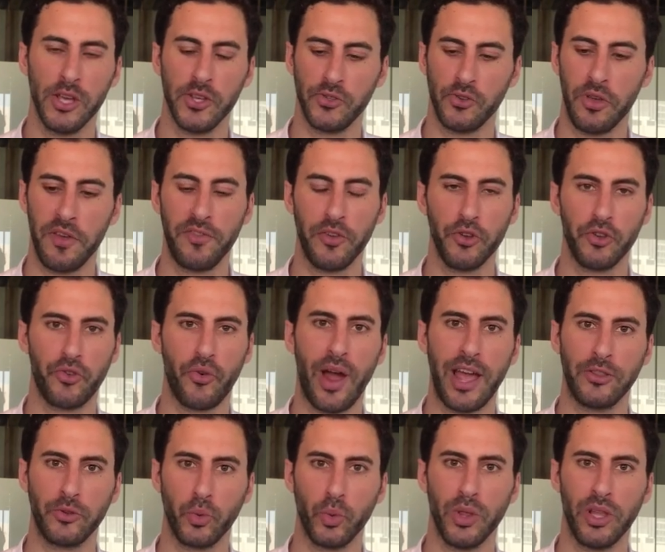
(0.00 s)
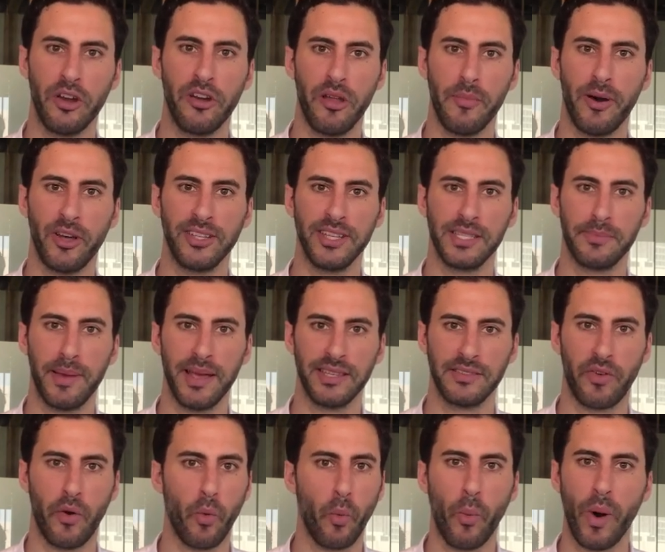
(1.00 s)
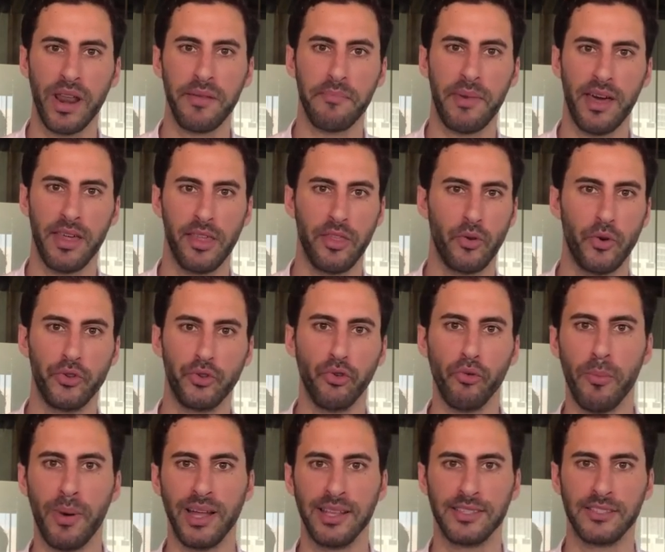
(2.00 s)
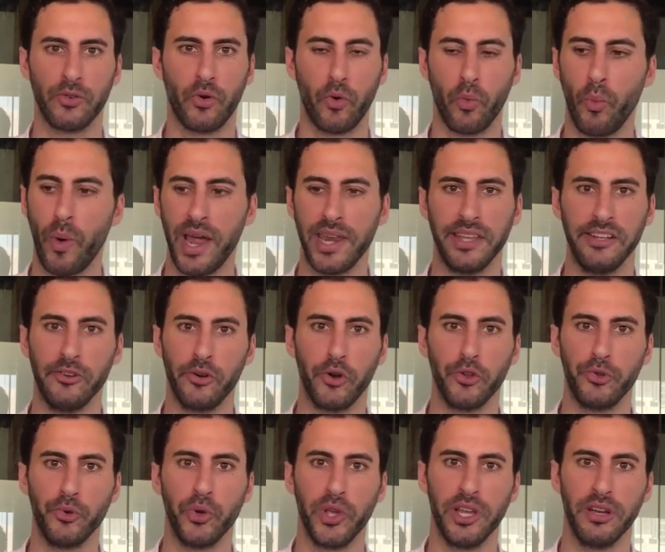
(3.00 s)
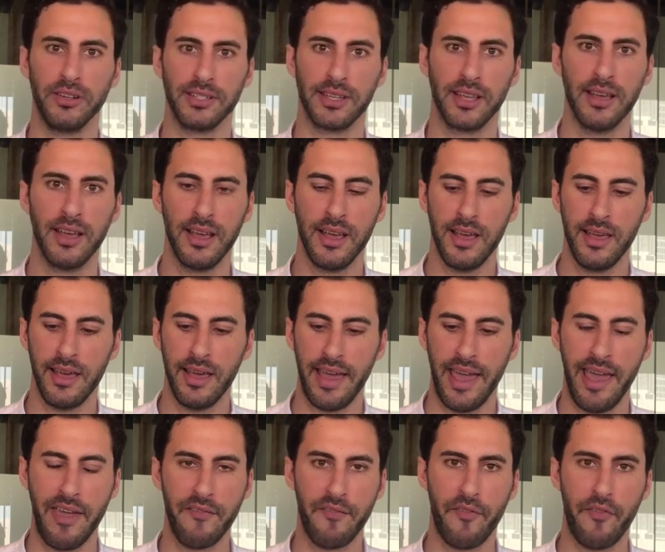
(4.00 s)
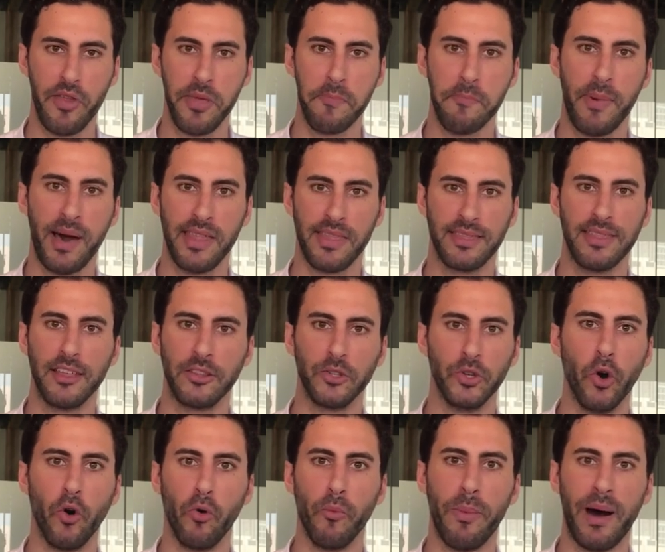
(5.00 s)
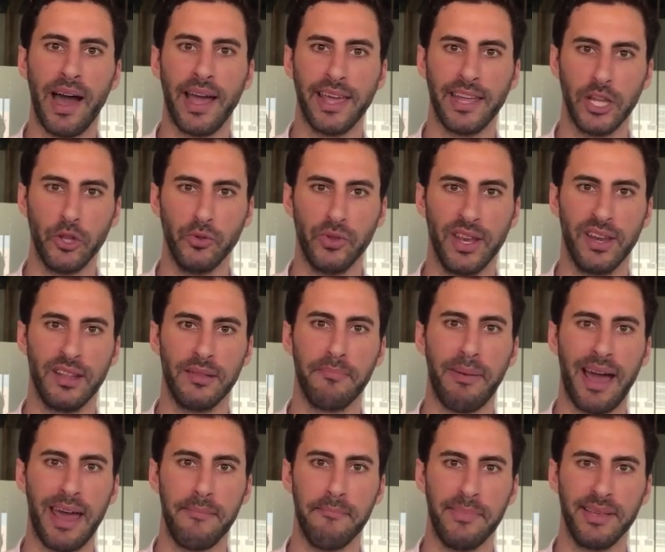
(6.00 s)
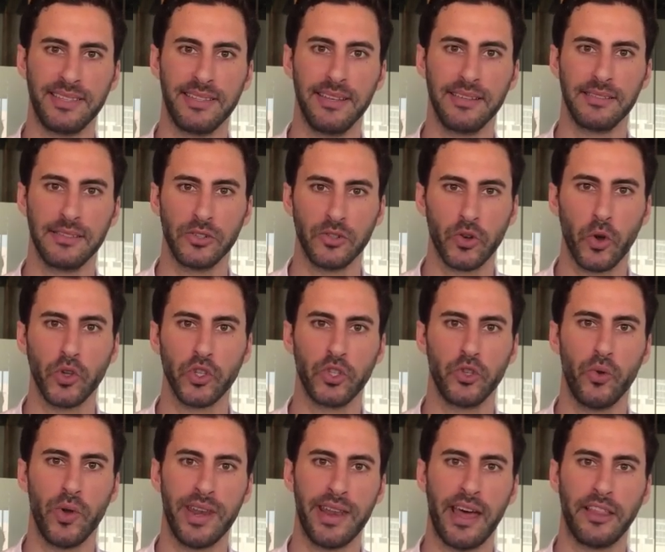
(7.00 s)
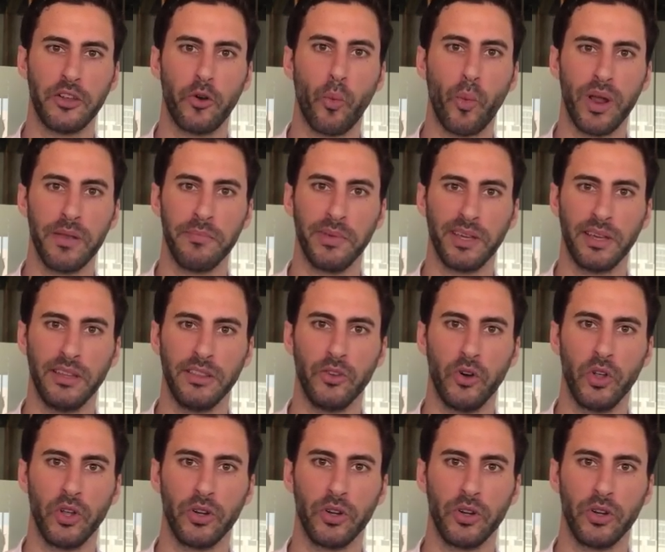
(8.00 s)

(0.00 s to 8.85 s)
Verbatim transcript: So if you're trying to learn about this space for one month or two months or one year or two years every month that go by and you didn't buy in business cost you another $1 million.